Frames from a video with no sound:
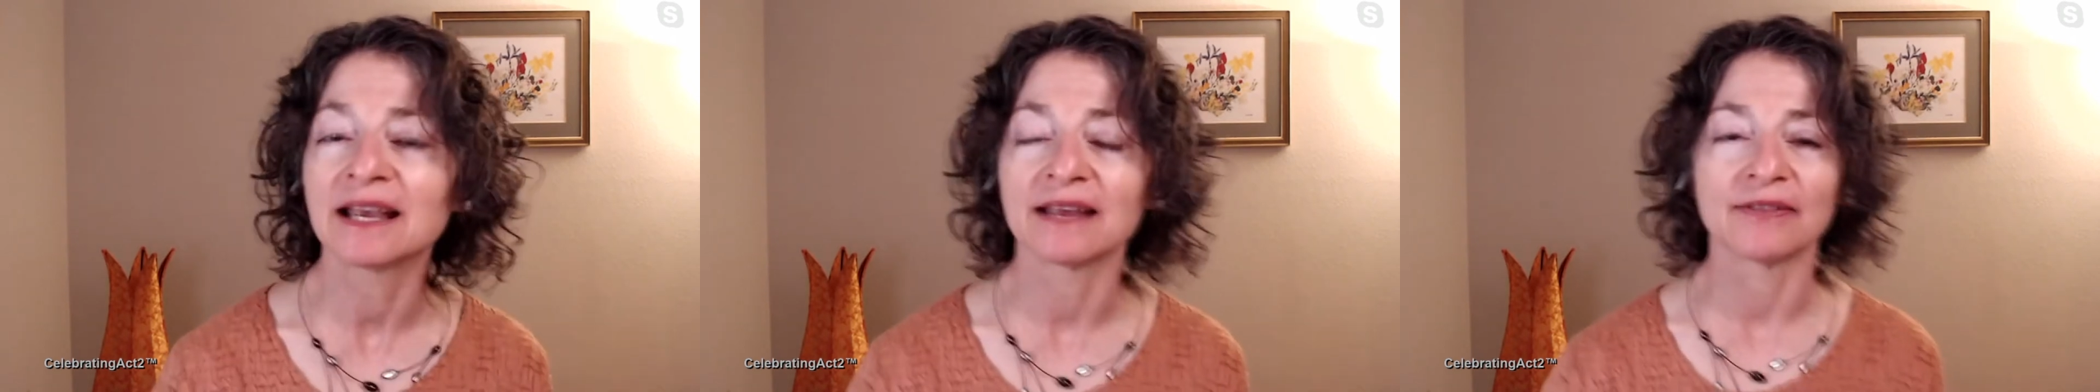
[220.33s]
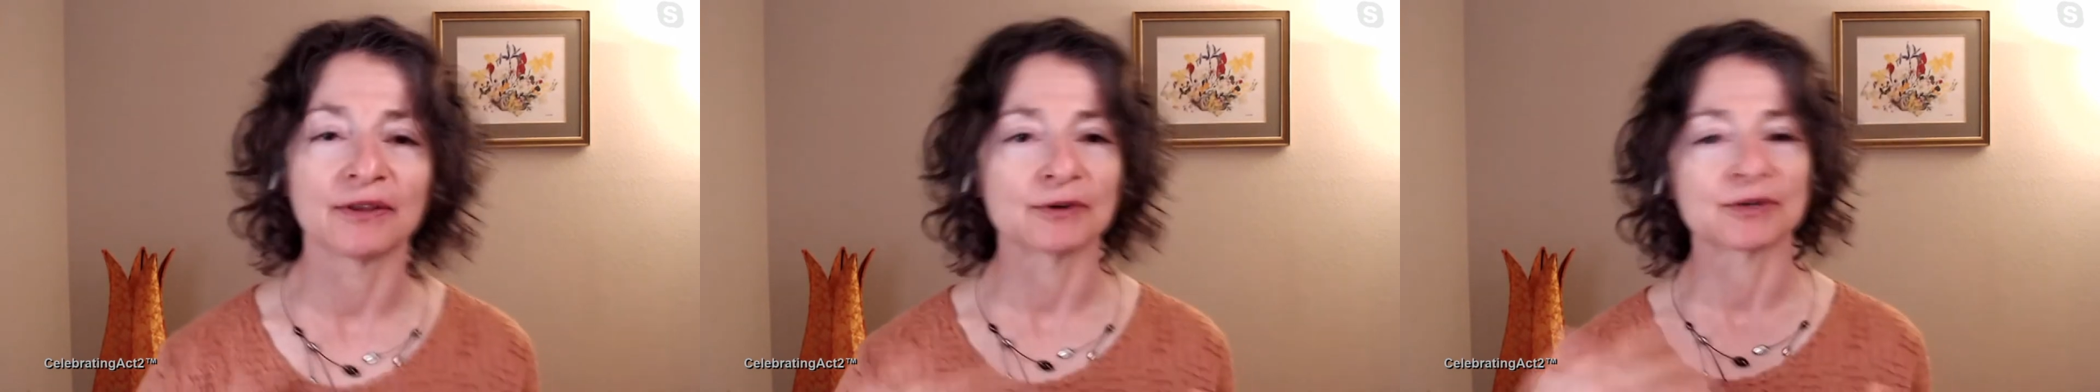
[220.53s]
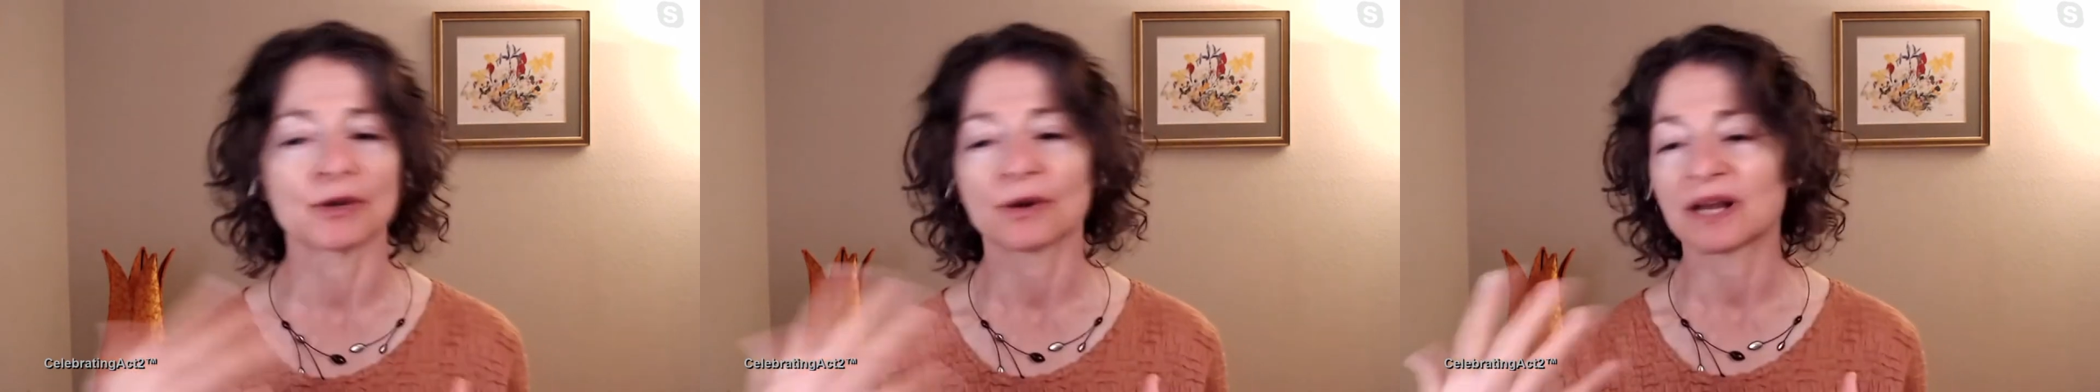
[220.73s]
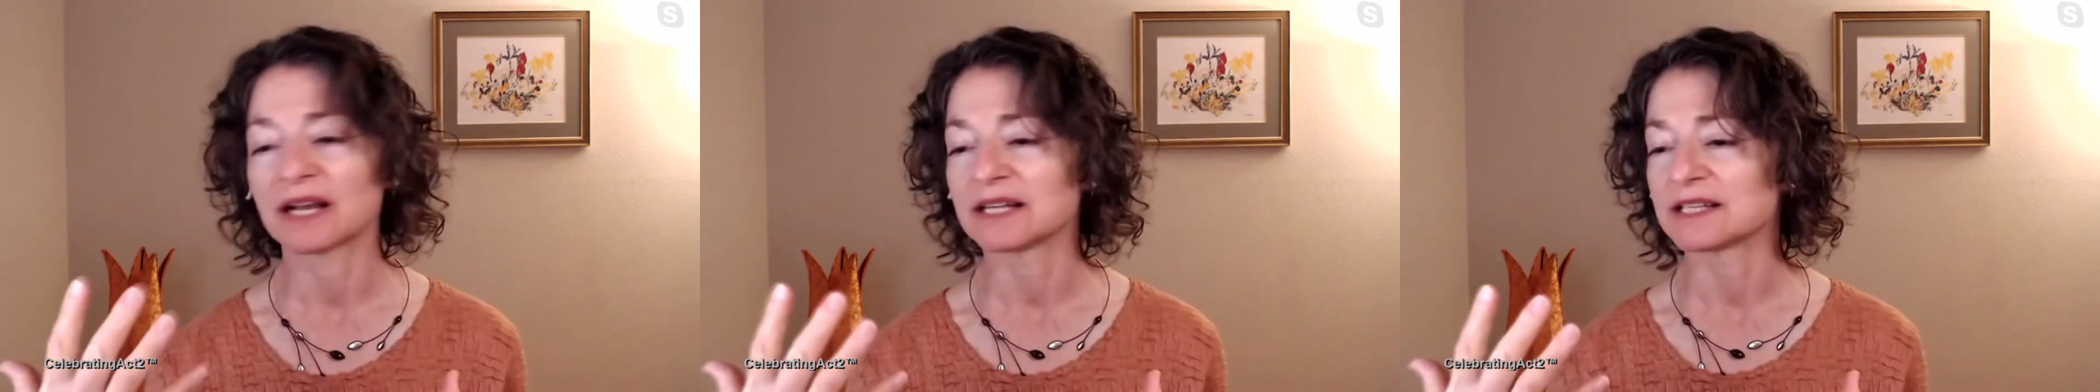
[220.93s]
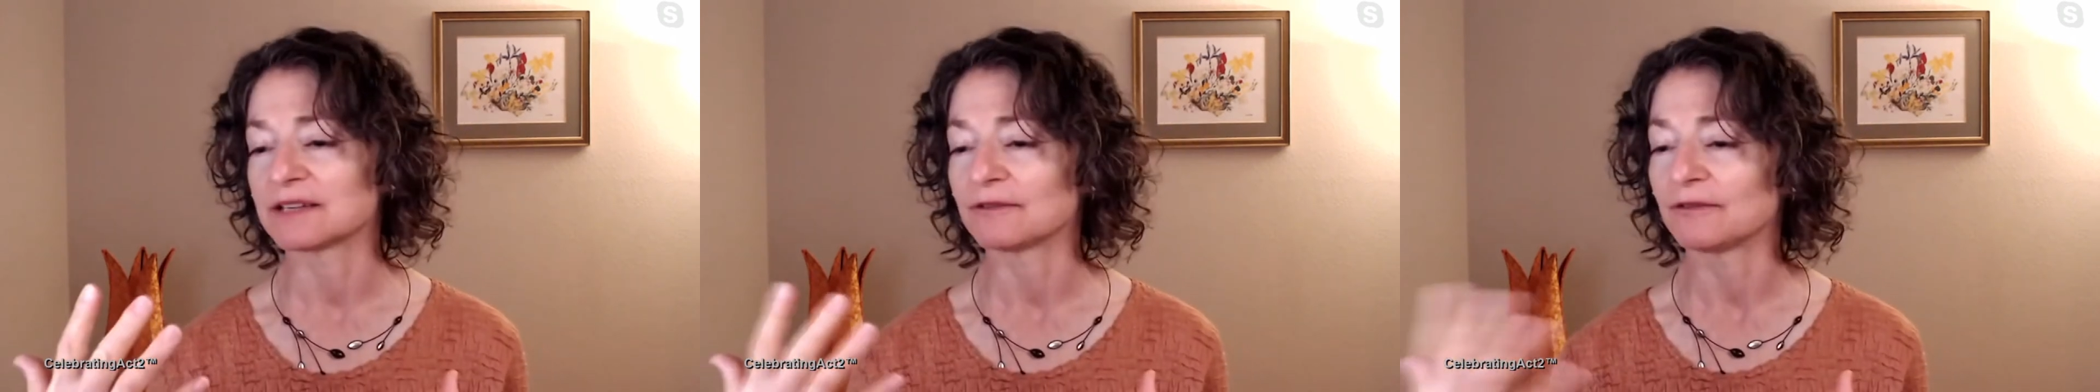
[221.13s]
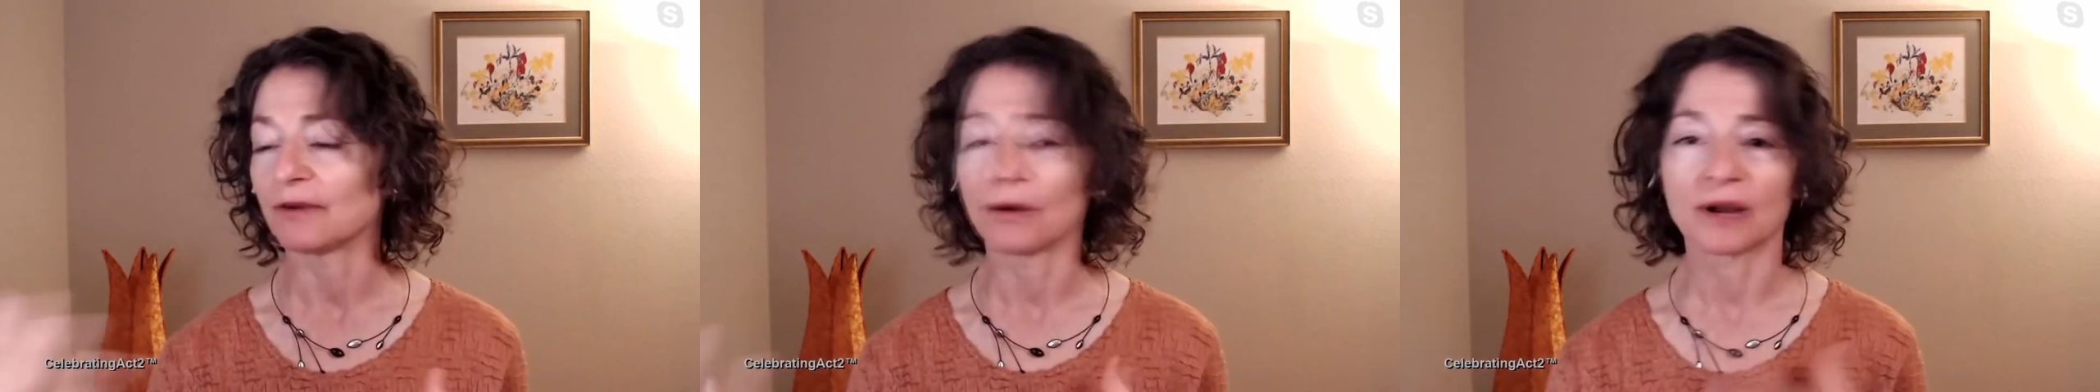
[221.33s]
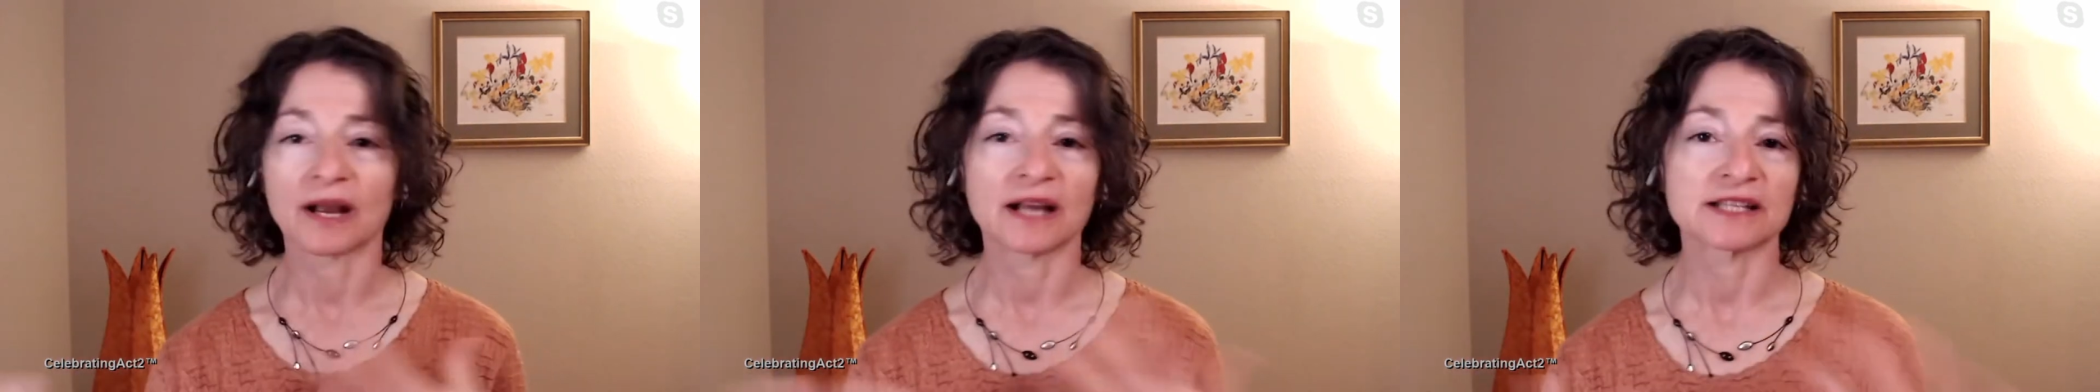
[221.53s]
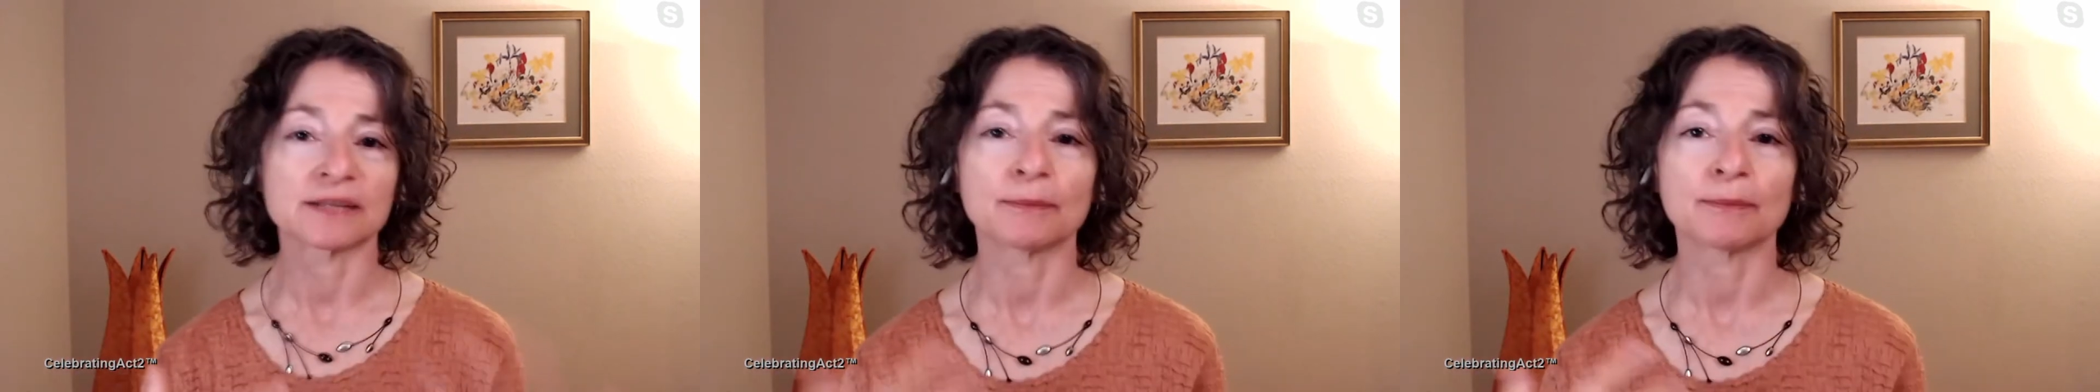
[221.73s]
and there's all kinds of all
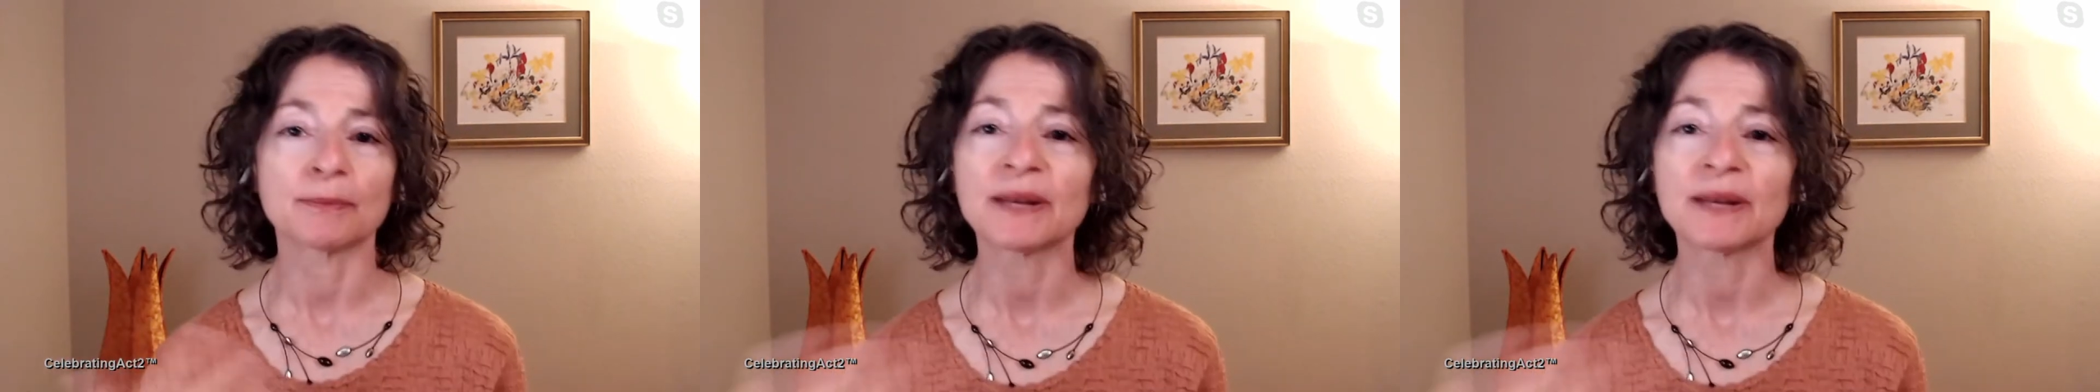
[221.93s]
kinds of